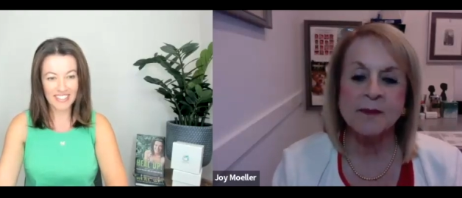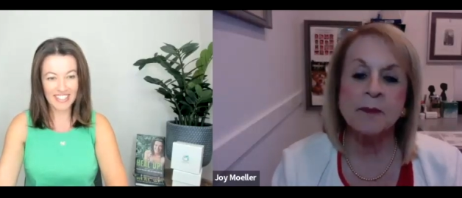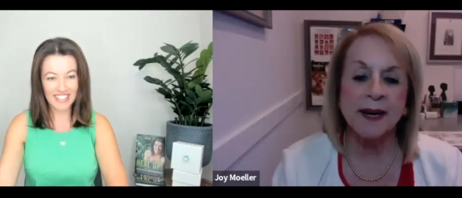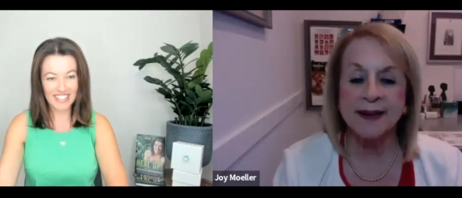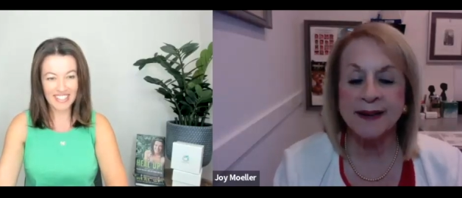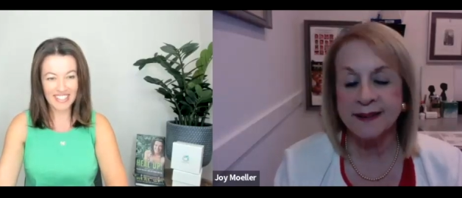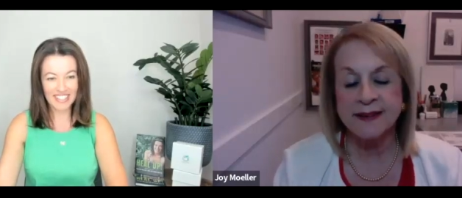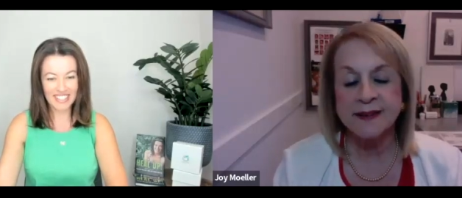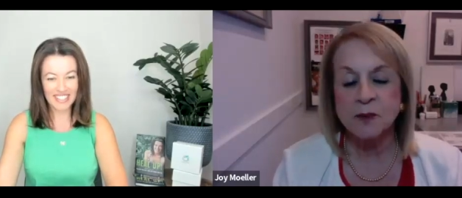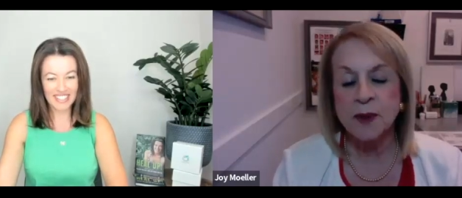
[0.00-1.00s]
Speaker 1: but it,
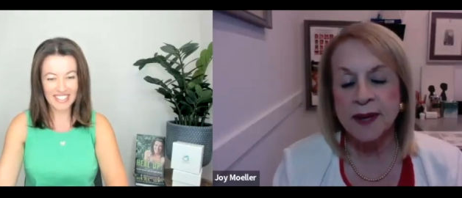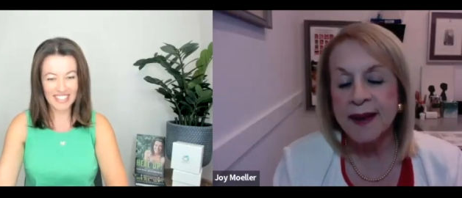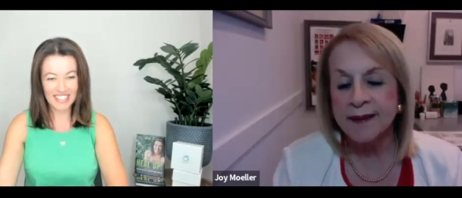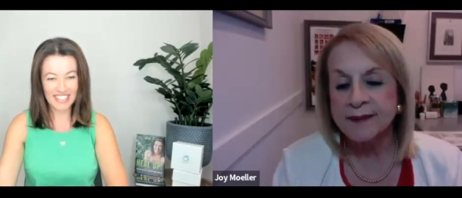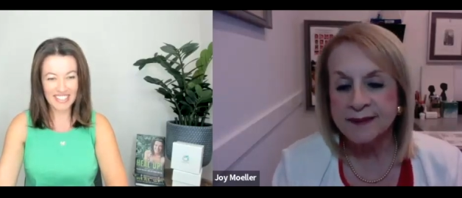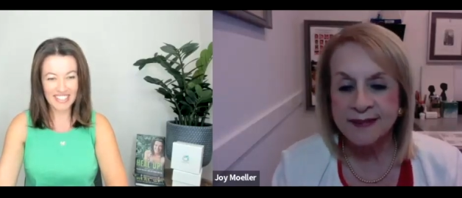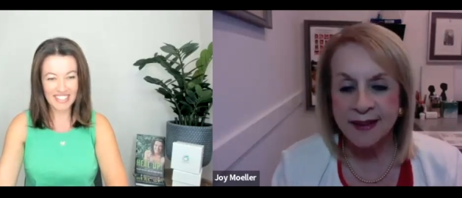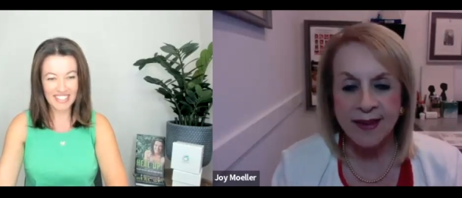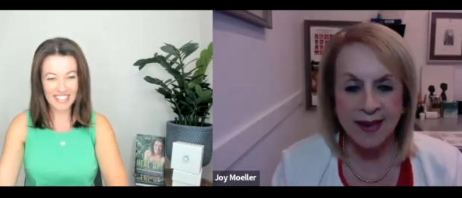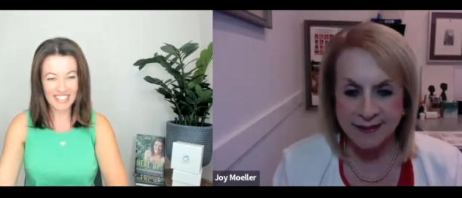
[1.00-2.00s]
we have
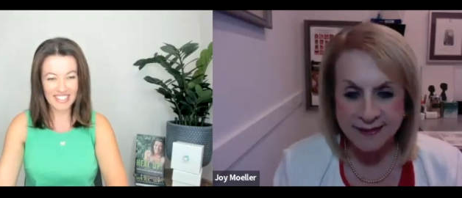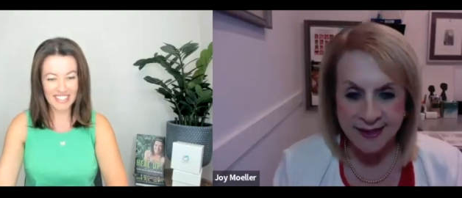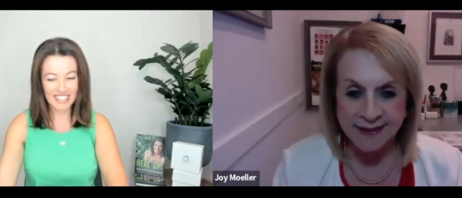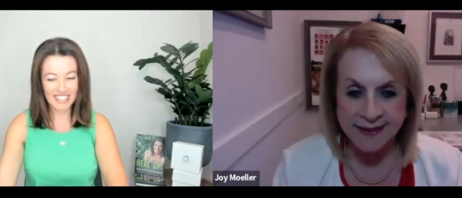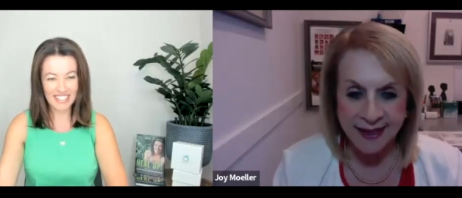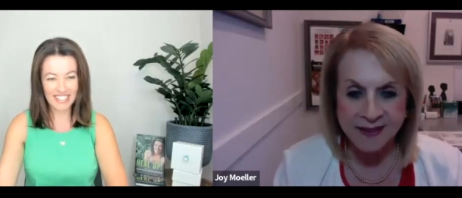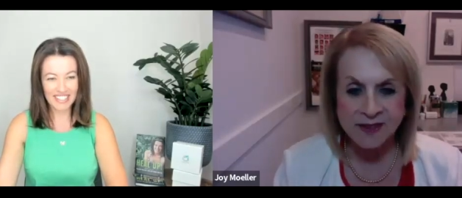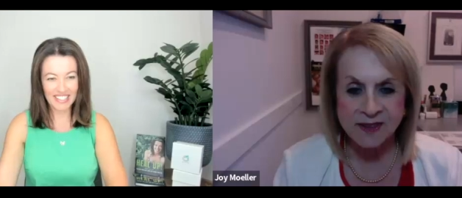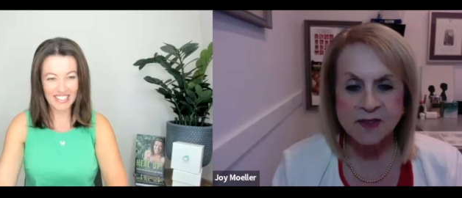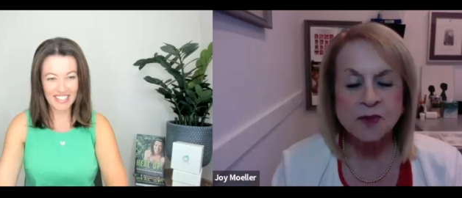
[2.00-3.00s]
a lot of
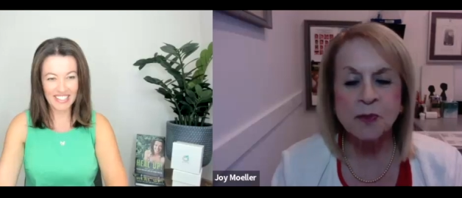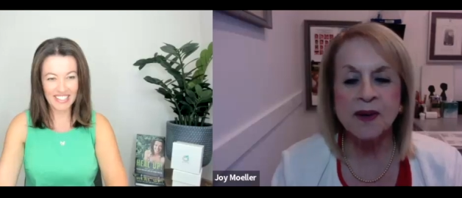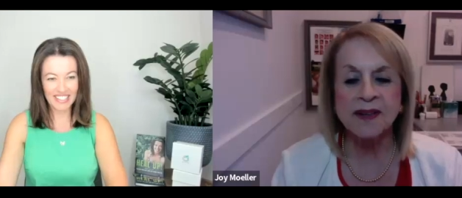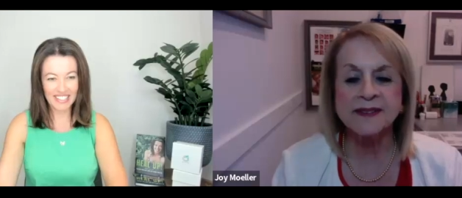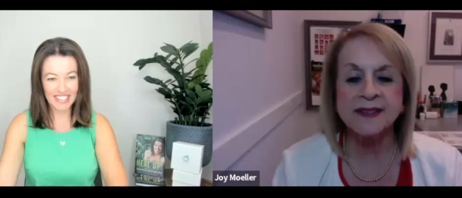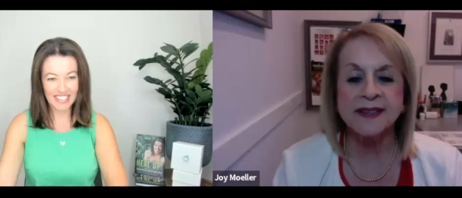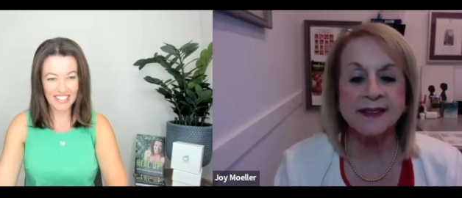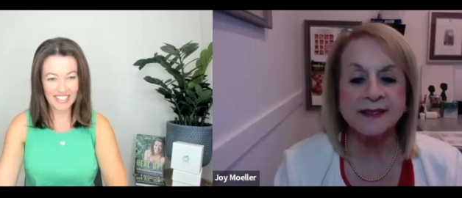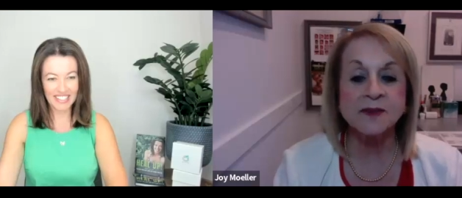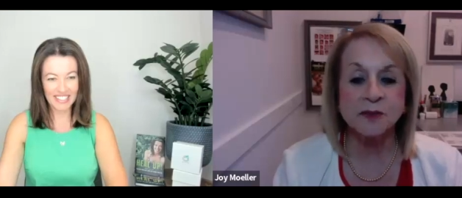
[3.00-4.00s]
citations, but it
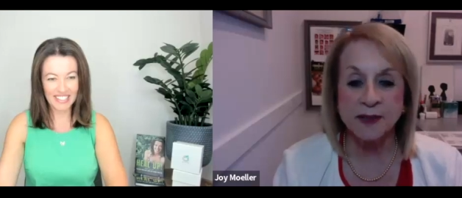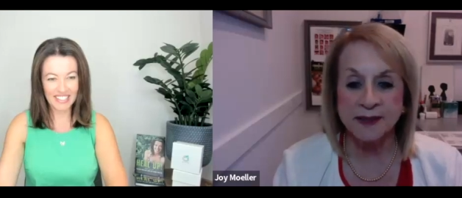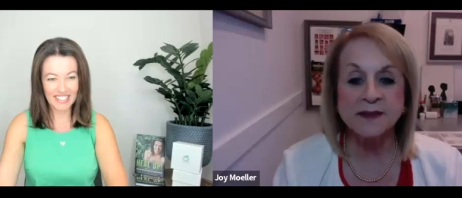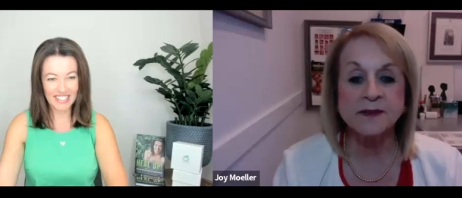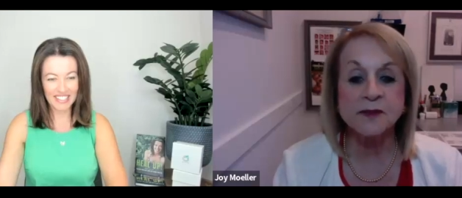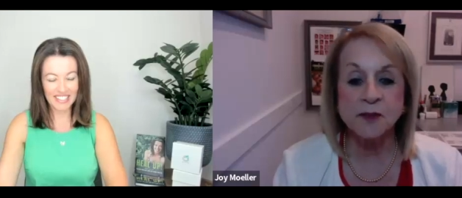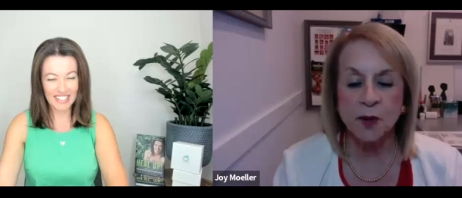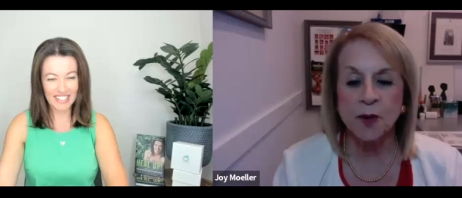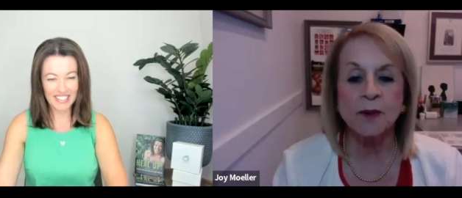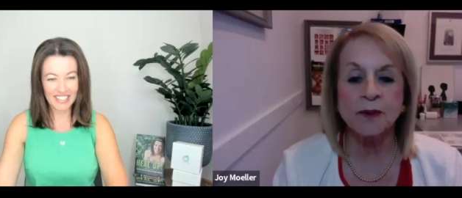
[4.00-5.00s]
is written
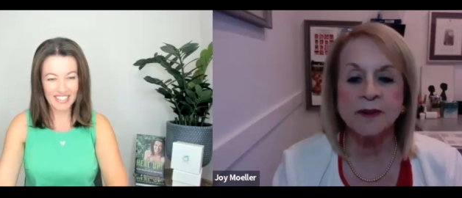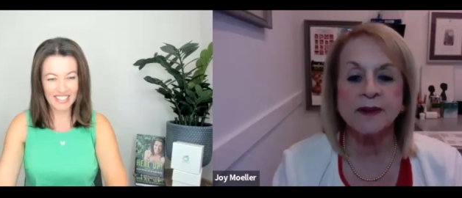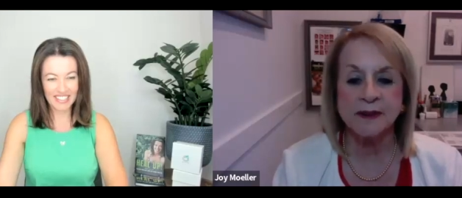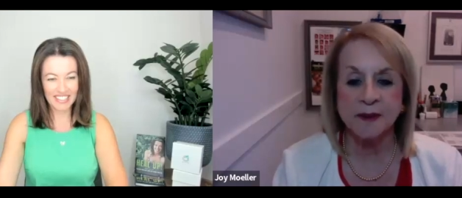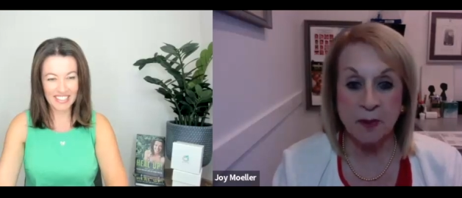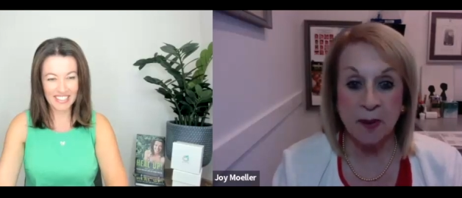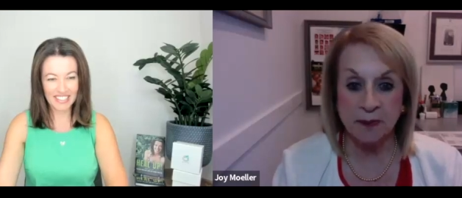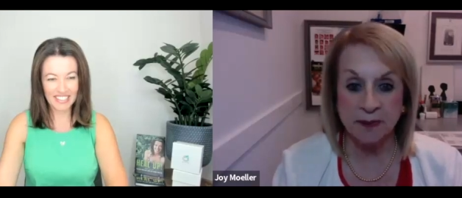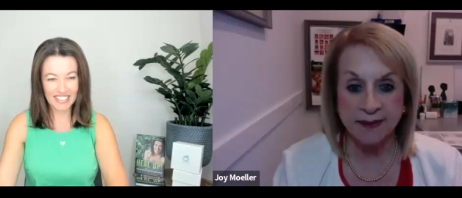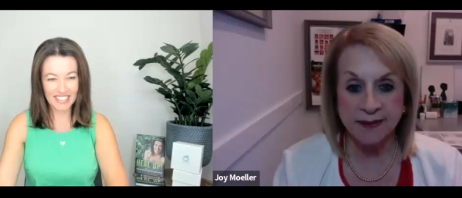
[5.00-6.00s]
for
Speaker 2: the
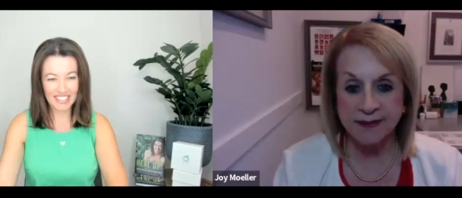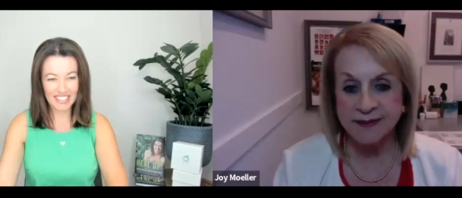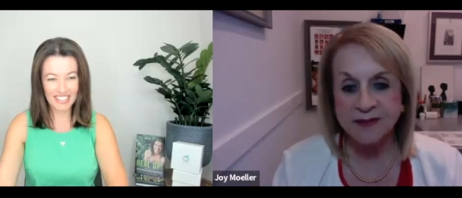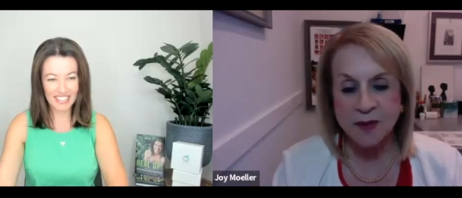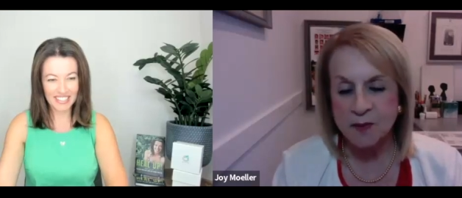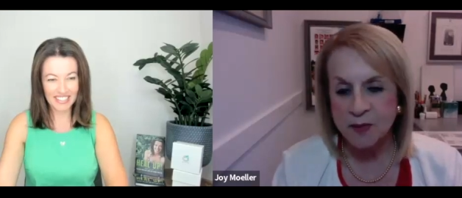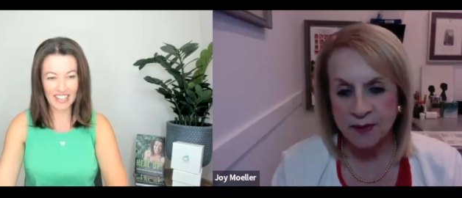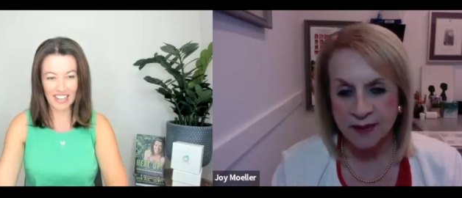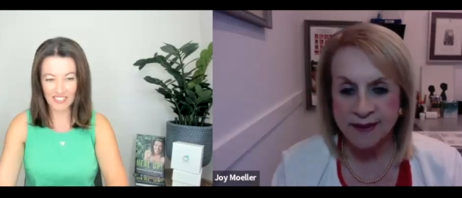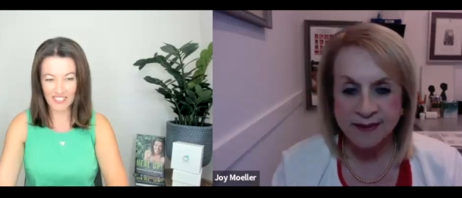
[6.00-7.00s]
public. So I'm
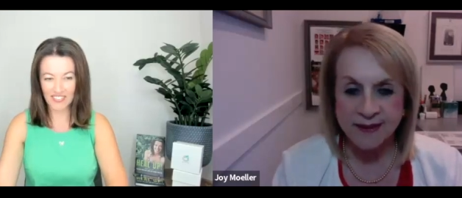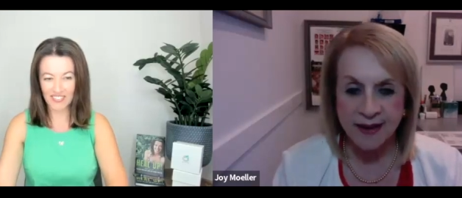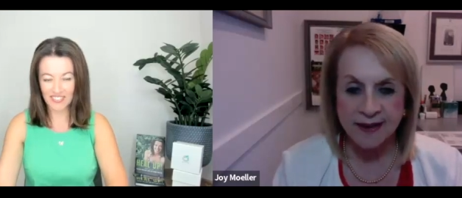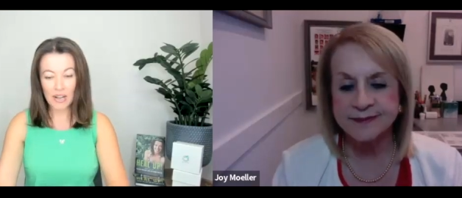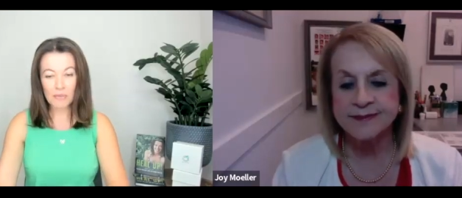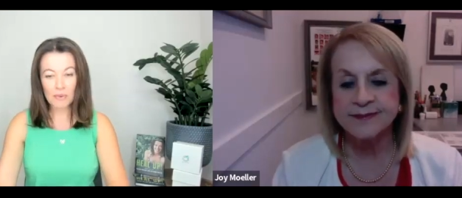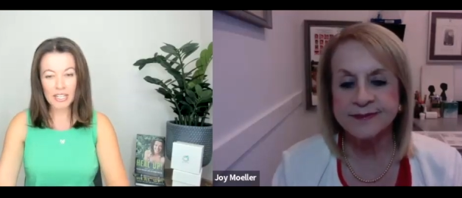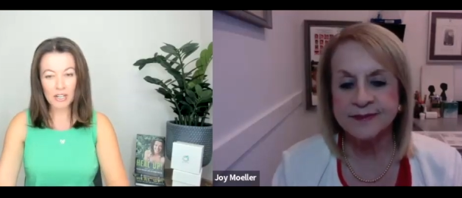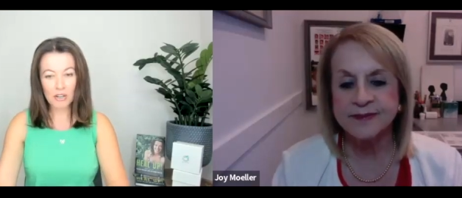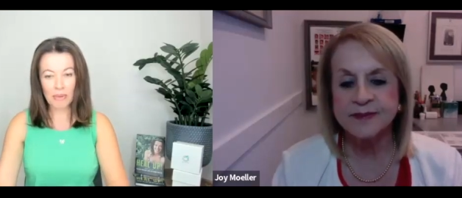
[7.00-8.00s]
really. Yeah. I, I
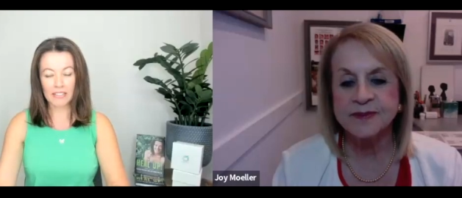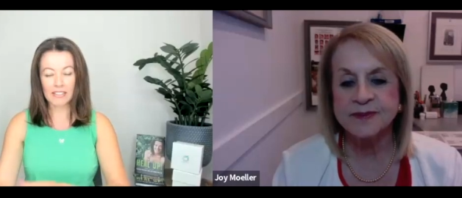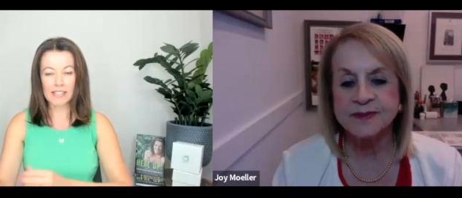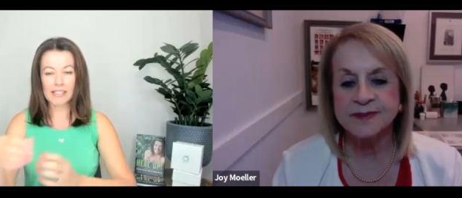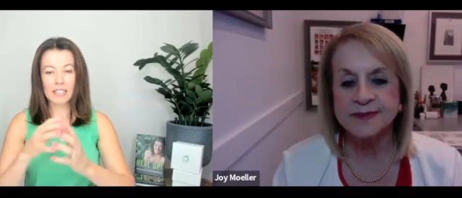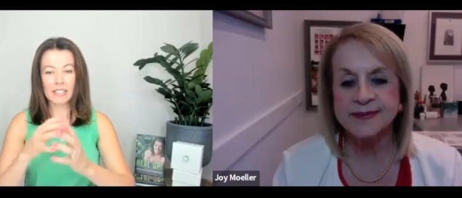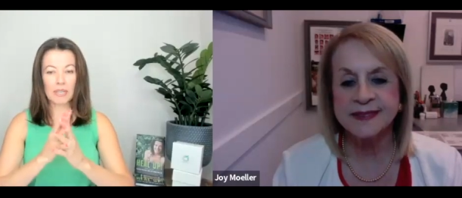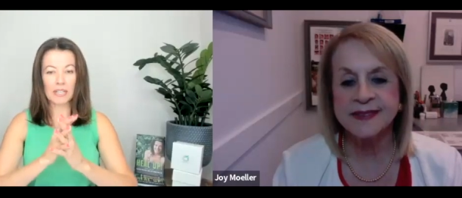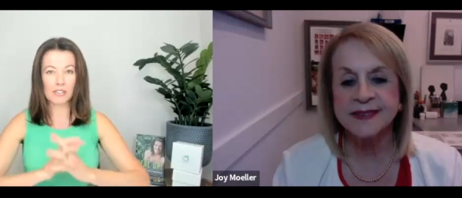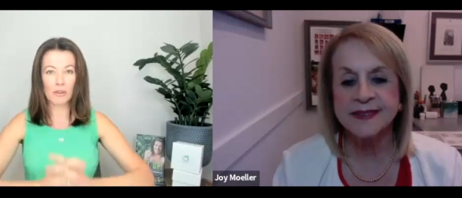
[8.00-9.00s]
want to go back to
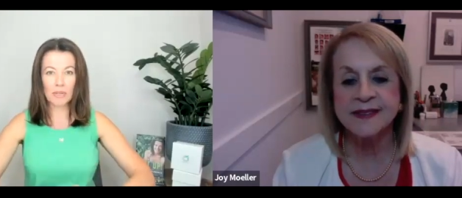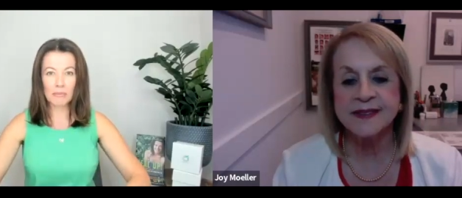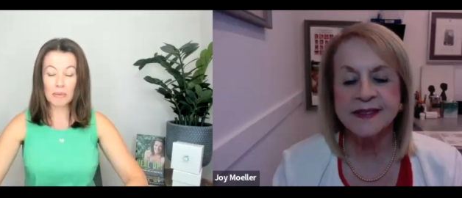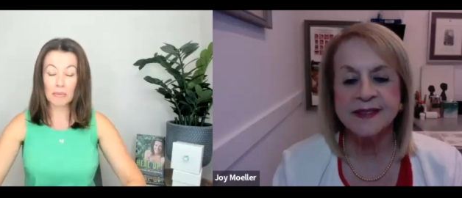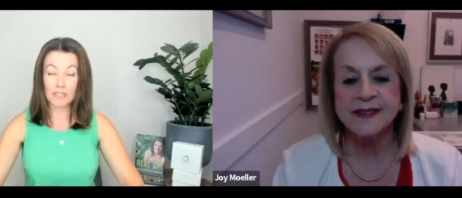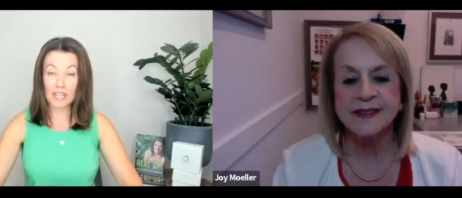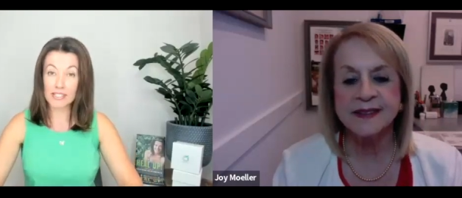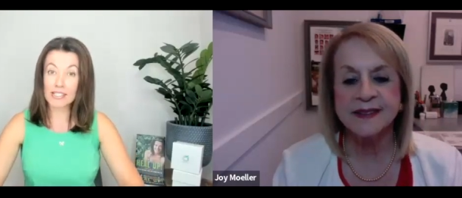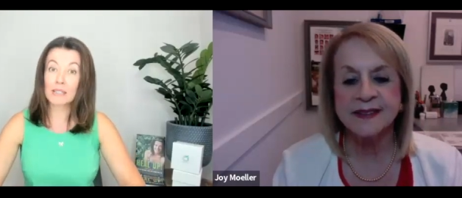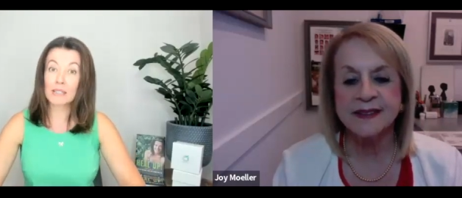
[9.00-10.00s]
sleep because so many people are not